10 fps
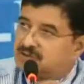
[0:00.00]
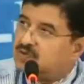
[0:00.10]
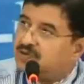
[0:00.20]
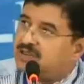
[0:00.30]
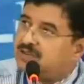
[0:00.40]
you do
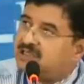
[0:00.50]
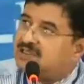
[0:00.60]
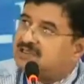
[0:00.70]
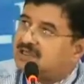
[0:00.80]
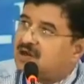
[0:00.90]
with a
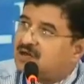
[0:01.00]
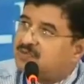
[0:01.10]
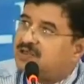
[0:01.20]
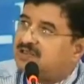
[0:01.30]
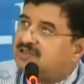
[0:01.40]
mini
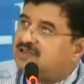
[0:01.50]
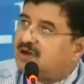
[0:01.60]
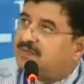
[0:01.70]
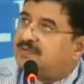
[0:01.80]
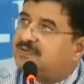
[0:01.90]
sternotomy at the top?